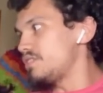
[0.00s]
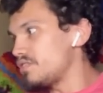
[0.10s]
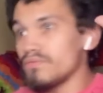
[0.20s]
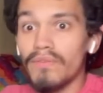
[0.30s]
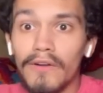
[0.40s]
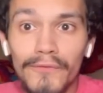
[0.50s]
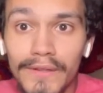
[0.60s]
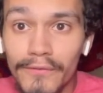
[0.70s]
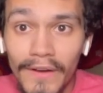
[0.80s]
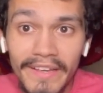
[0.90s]
Run for
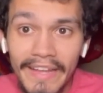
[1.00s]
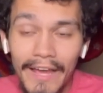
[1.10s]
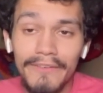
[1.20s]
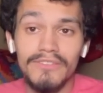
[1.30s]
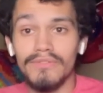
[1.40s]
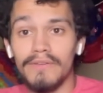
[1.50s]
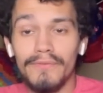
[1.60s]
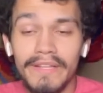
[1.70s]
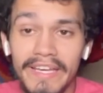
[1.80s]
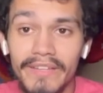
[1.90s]
the fucking heavens, run
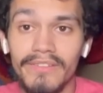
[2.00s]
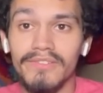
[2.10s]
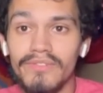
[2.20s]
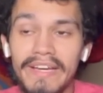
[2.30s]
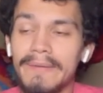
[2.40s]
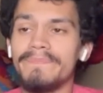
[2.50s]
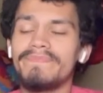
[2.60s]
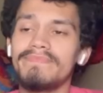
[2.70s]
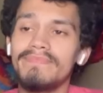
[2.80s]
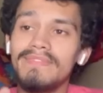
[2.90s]
for the hills, right?
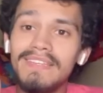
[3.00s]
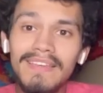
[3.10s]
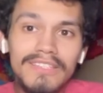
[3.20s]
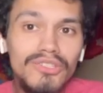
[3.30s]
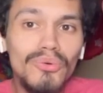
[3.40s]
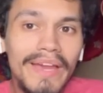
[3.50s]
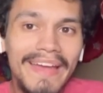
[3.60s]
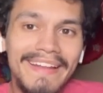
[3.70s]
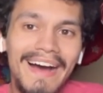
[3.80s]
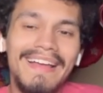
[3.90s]
You
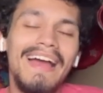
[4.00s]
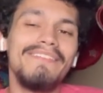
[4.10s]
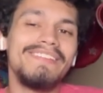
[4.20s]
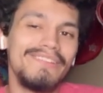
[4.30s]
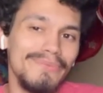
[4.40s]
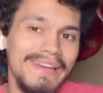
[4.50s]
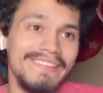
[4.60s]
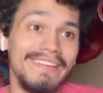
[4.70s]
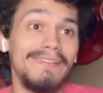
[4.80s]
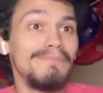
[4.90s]
cannot have a
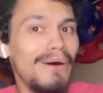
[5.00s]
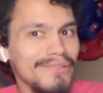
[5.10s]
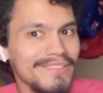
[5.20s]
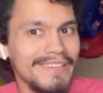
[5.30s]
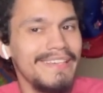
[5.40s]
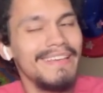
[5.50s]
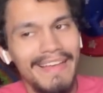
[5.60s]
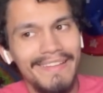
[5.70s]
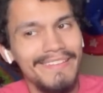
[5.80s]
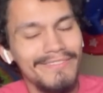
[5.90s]
situation, mostly,
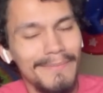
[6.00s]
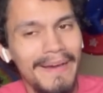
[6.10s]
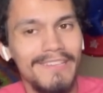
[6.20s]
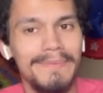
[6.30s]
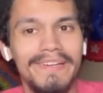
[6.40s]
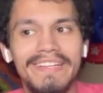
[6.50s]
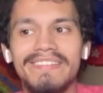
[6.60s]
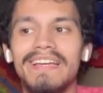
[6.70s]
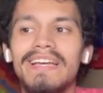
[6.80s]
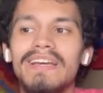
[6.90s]
at least from my experience,
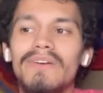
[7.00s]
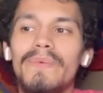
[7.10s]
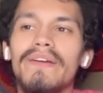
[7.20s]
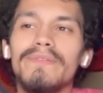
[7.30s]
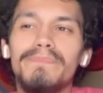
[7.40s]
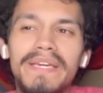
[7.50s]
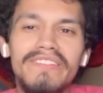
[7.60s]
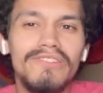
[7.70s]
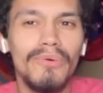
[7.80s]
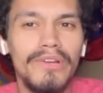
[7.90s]
where
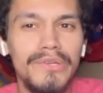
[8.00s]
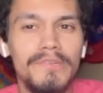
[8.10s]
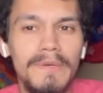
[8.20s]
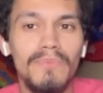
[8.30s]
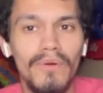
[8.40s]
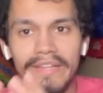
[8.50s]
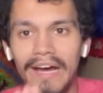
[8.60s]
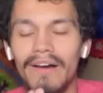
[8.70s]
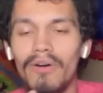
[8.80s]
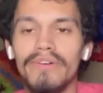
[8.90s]
Beast or UGB will
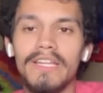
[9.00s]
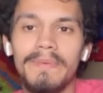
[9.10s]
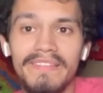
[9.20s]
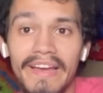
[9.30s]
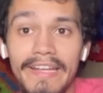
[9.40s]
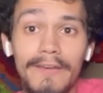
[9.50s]
not already be dead.